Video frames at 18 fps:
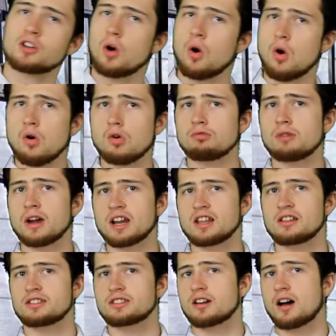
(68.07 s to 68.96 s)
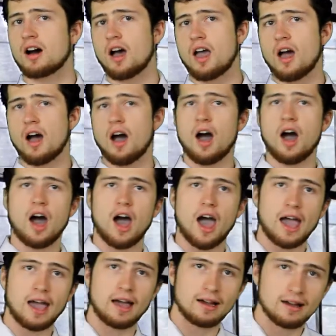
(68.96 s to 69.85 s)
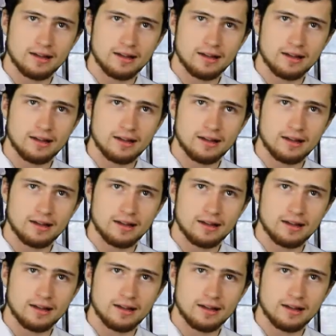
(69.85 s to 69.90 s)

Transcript: are already sky high.